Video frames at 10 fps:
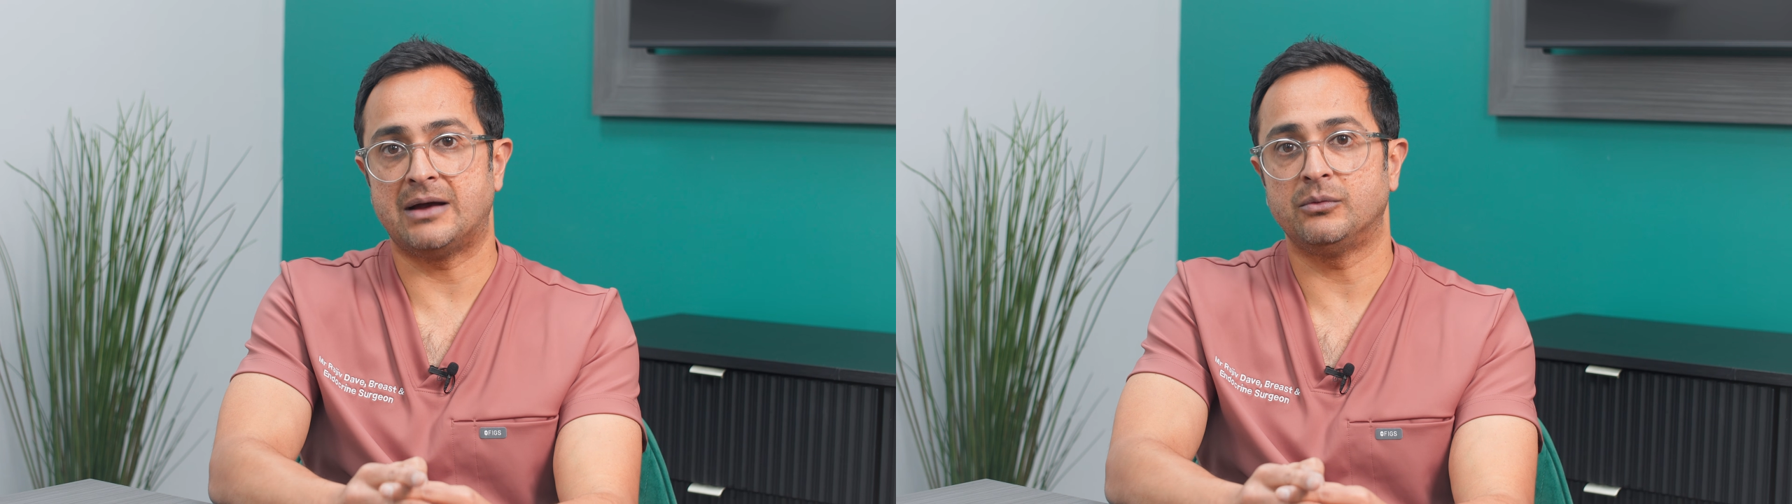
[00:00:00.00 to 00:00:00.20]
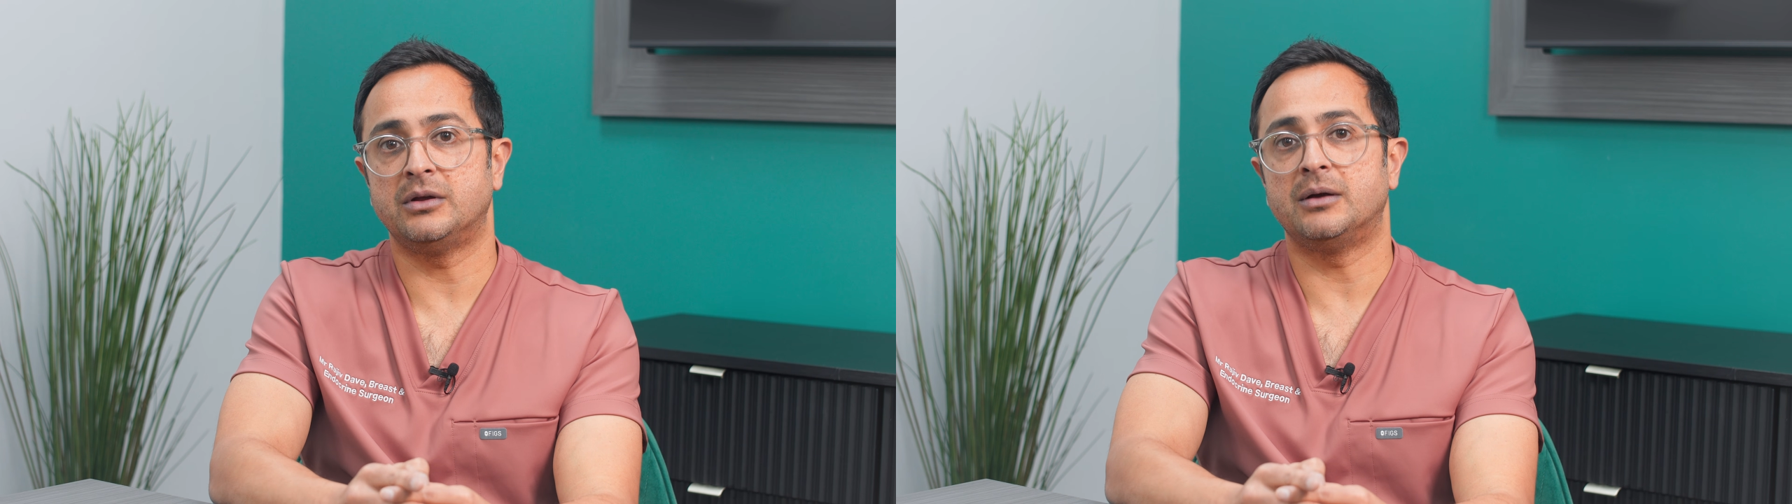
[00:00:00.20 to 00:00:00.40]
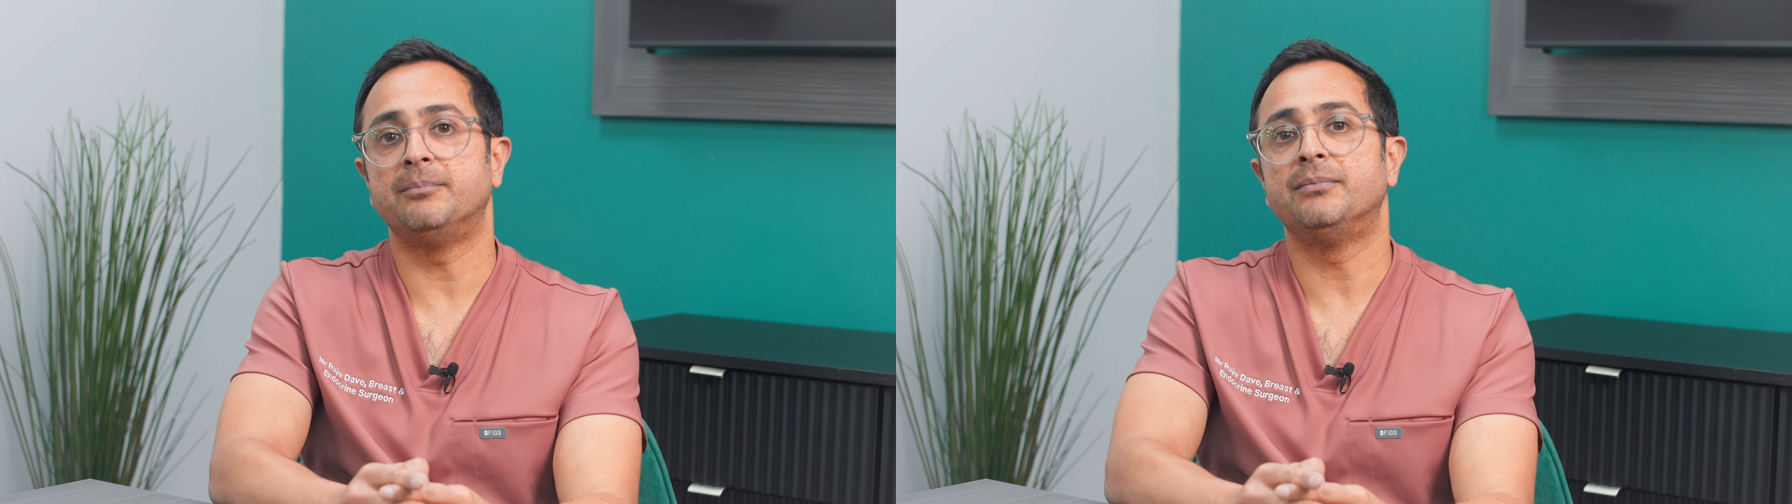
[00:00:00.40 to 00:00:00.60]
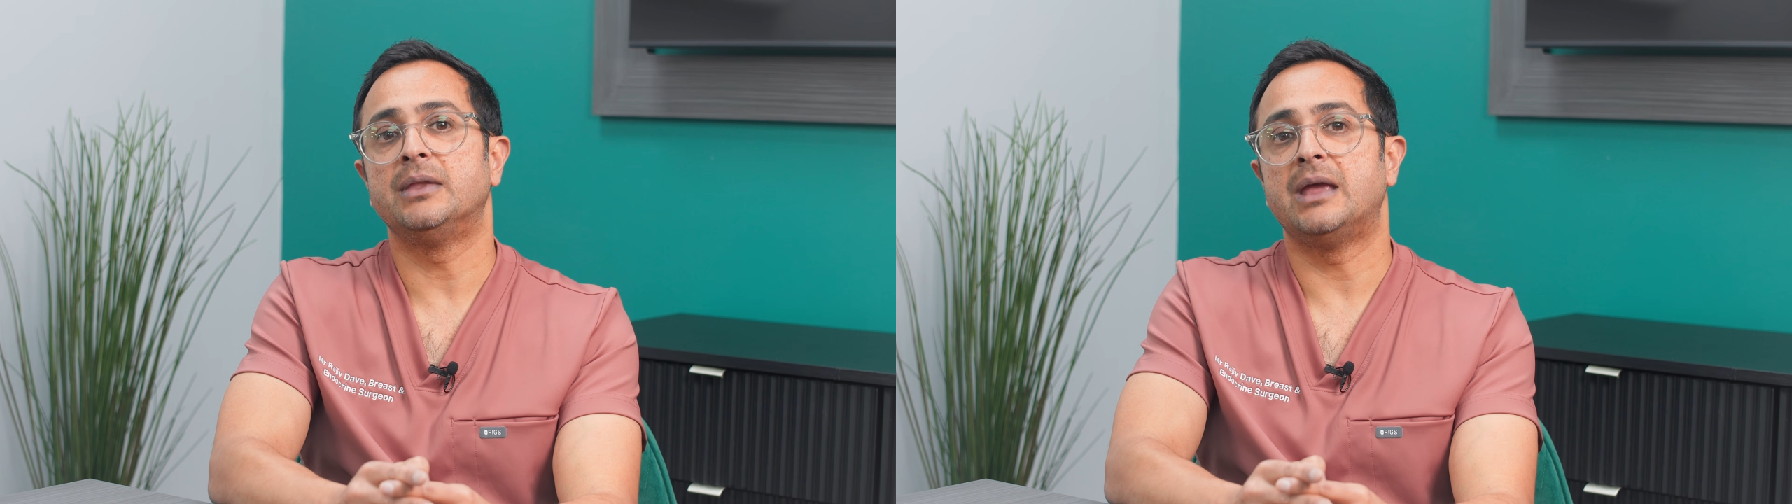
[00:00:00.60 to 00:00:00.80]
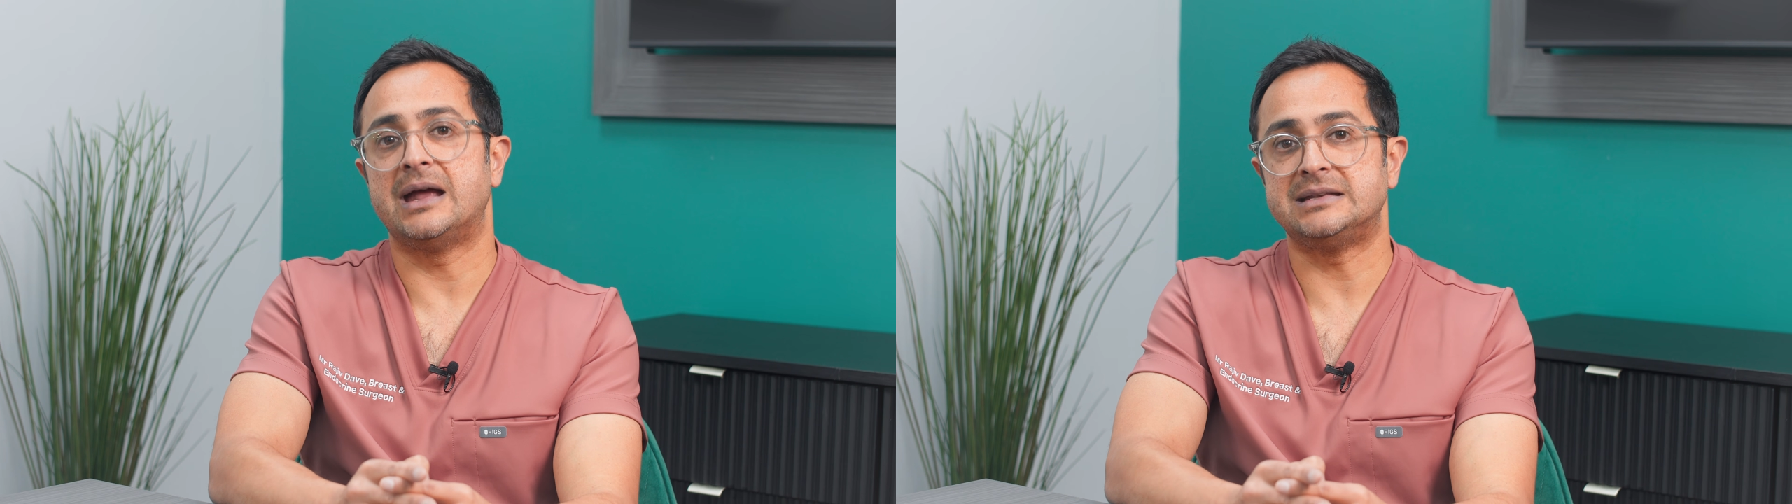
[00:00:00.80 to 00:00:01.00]
outcome
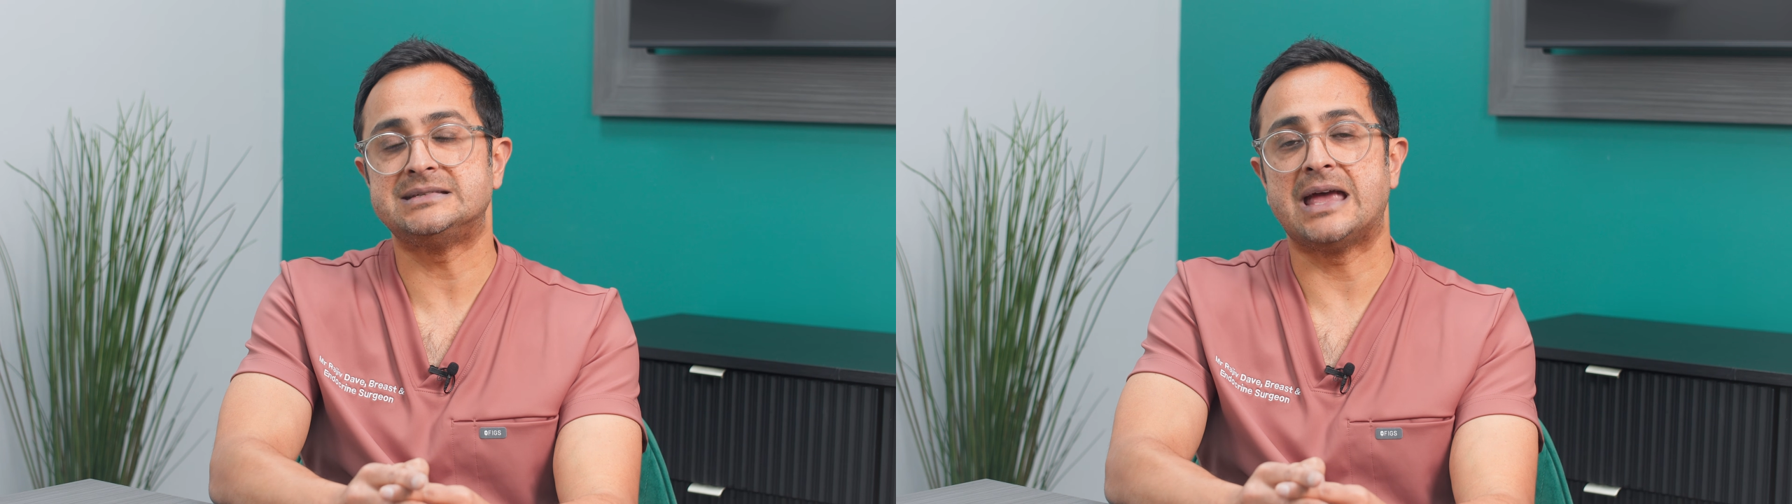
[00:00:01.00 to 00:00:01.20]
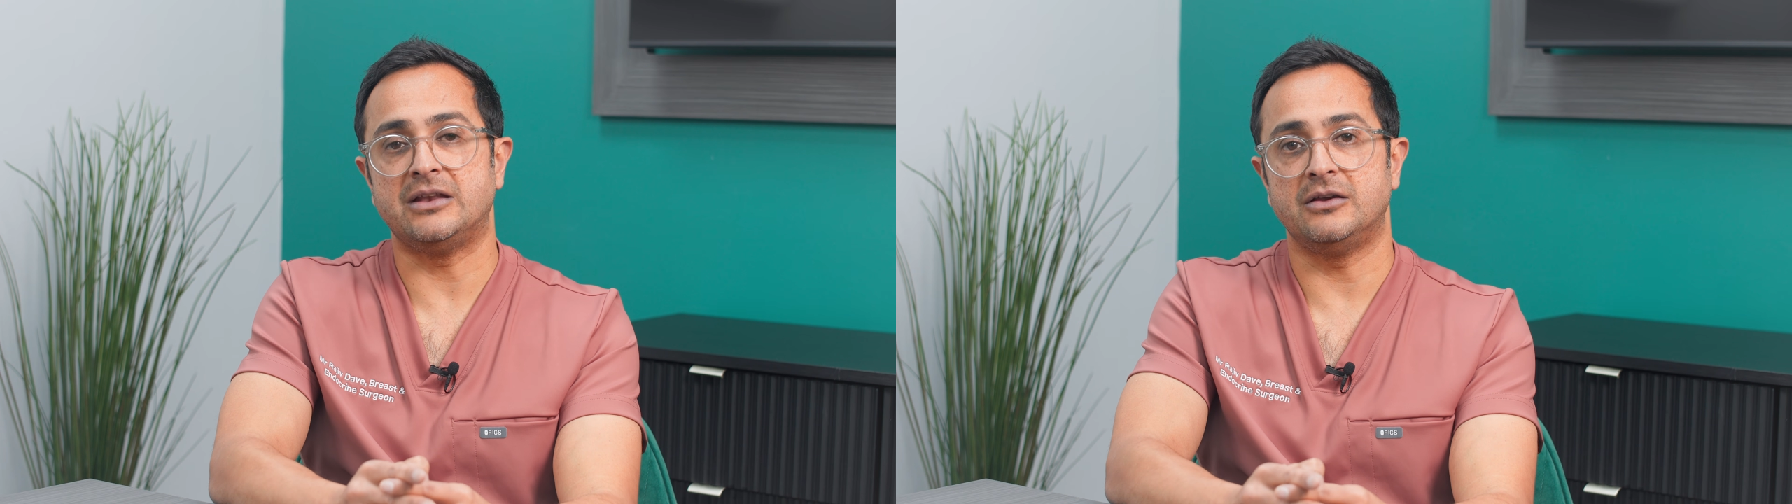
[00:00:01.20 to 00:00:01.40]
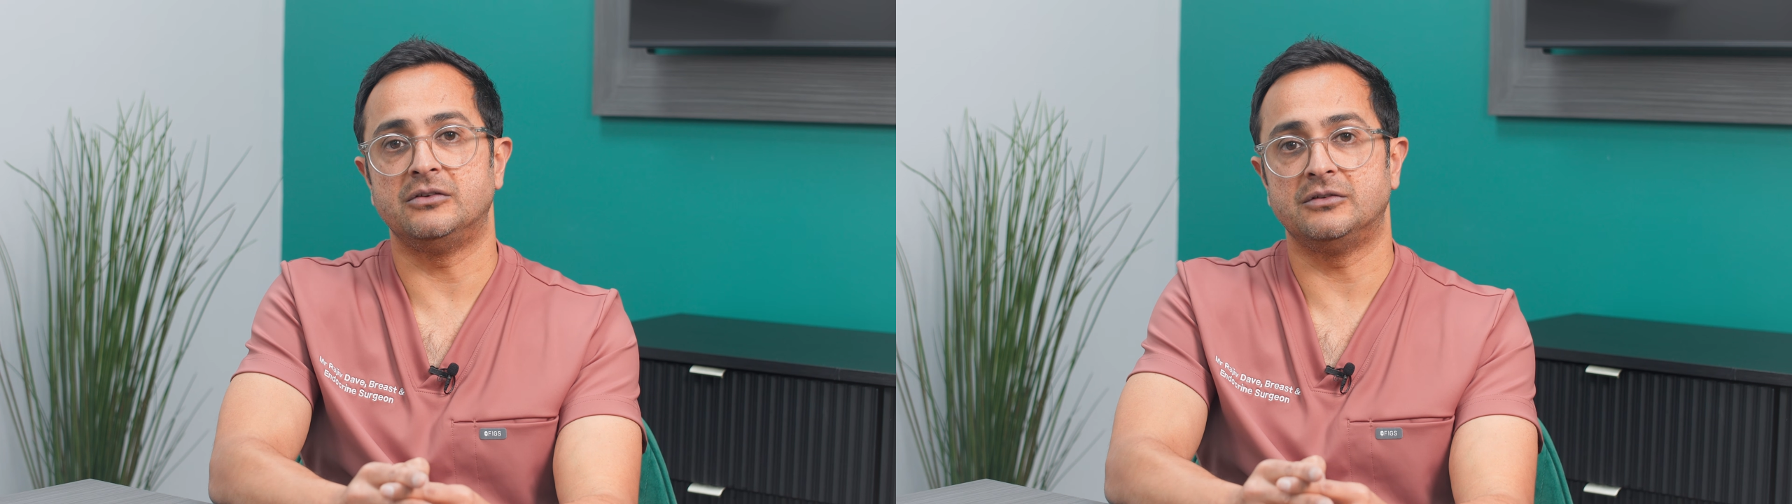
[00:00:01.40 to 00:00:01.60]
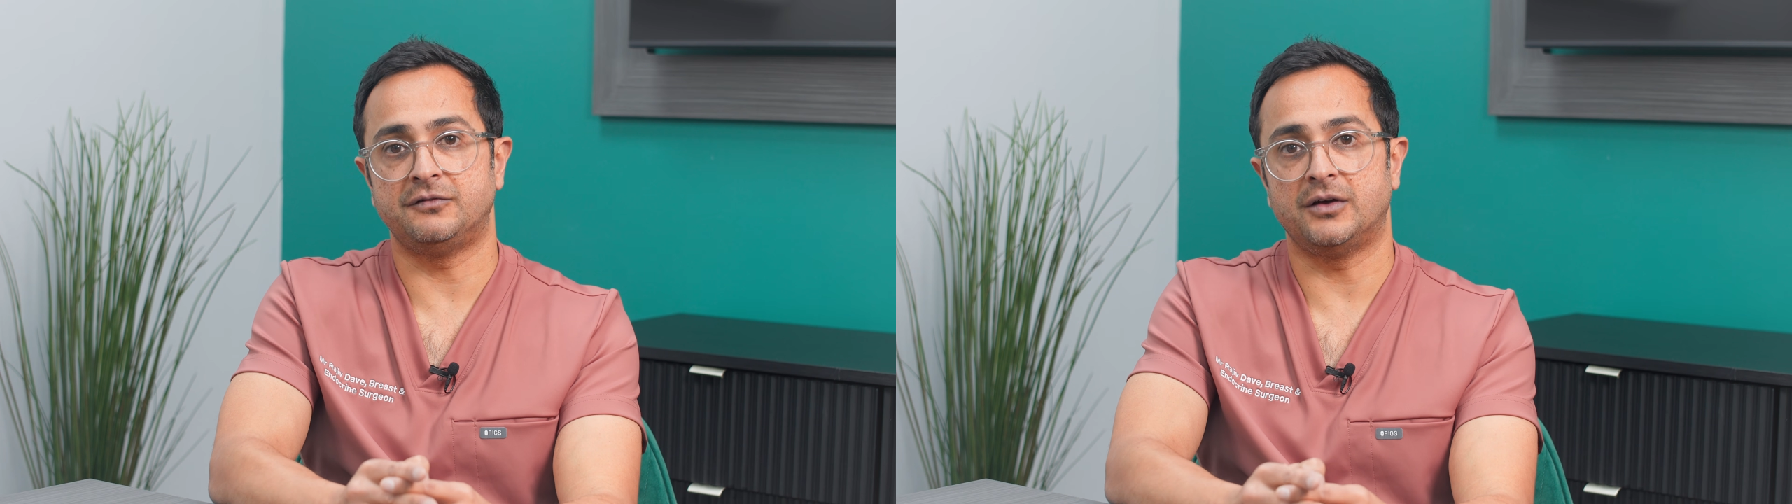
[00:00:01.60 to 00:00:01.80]
at 10 years of